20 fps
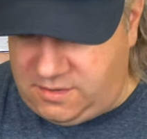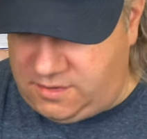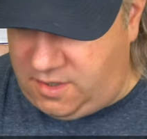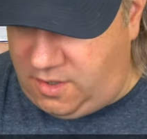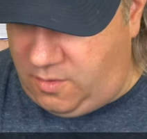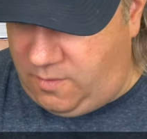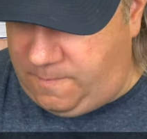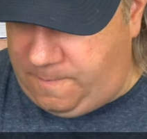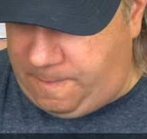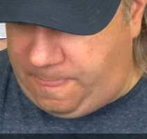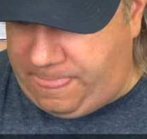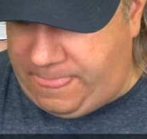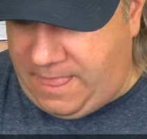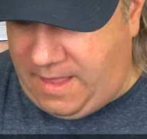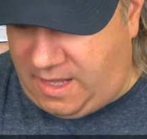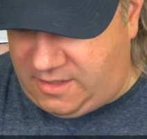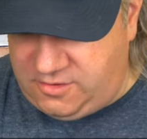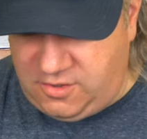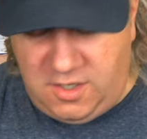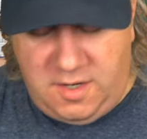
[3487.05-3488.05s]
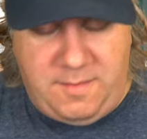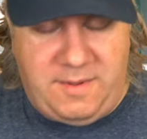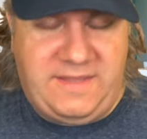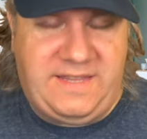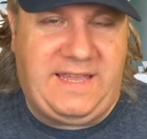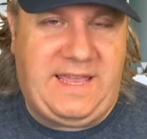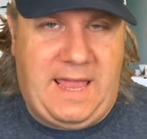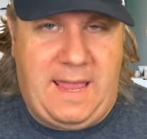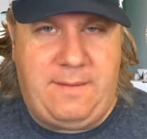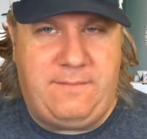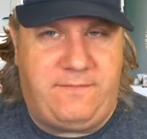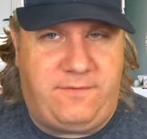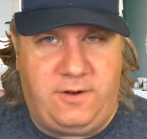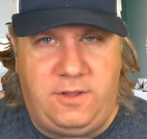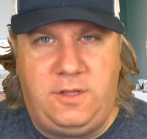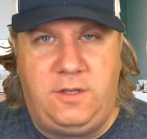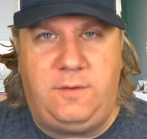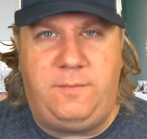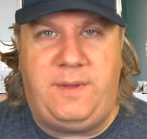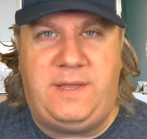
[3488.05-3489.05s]
So I'll talk about the game for a
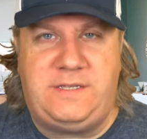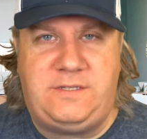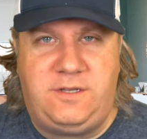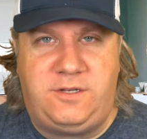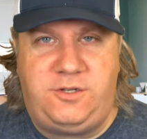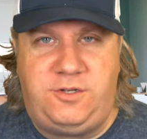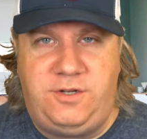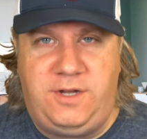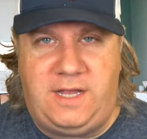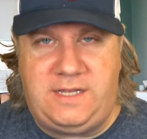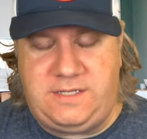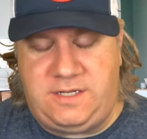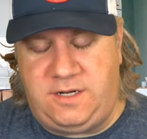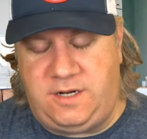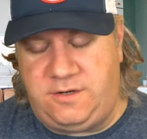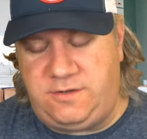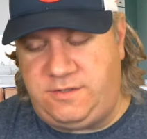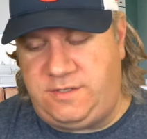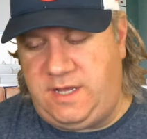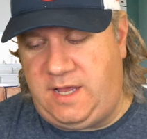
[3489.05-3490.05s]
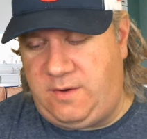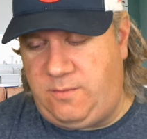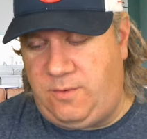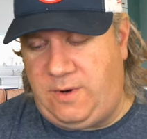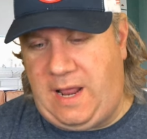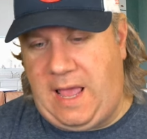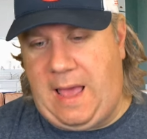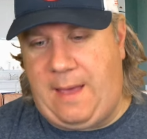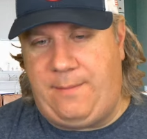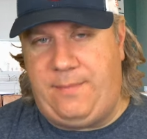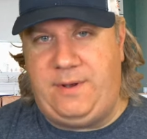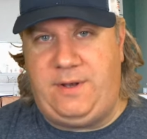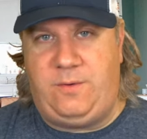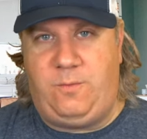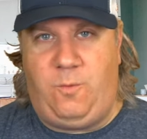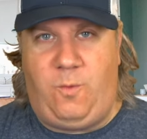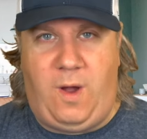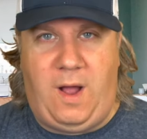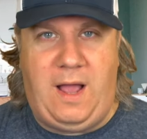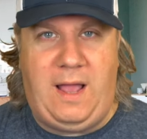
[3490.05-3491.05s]
little bit so that you guys can understand what happened
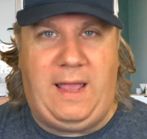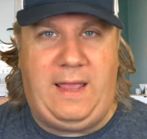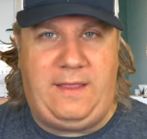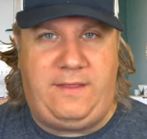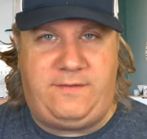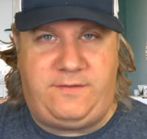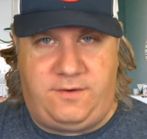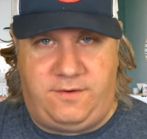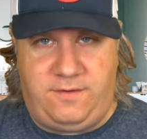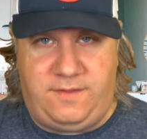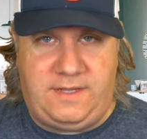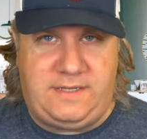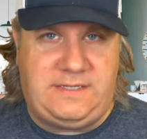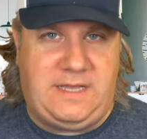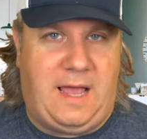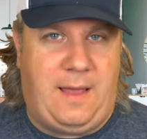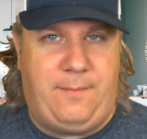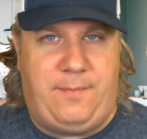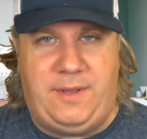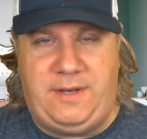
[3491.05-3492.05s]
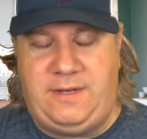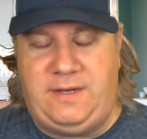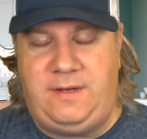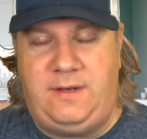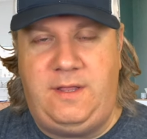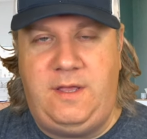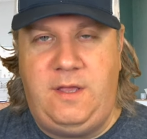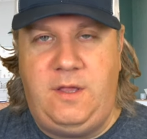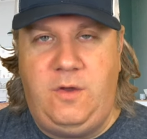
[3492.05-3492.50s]
and why certain things happened.